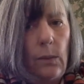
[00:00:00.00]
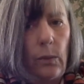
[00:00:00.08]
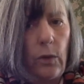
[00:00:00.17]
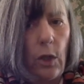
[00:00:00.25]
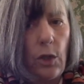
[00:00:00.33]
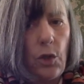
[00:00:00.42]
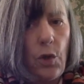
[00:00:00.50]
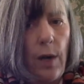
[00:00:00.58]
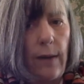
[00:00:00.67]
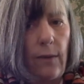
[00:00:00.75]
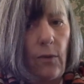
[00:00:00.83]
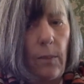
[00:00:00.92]
We've got a
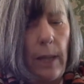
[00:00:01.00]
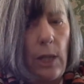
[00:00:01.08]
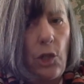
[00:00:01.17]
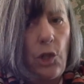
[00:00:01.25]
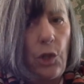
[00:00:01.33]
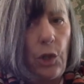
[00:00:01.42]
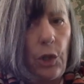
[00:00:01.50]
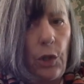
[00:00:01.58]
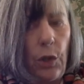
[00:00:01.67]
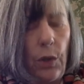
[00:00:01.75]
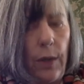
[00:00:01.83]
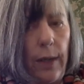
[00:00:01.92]
transformation
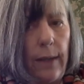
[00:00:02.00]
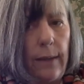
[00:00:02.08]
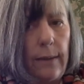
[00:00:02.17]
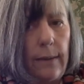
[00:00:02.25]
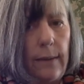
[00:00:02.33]
occurring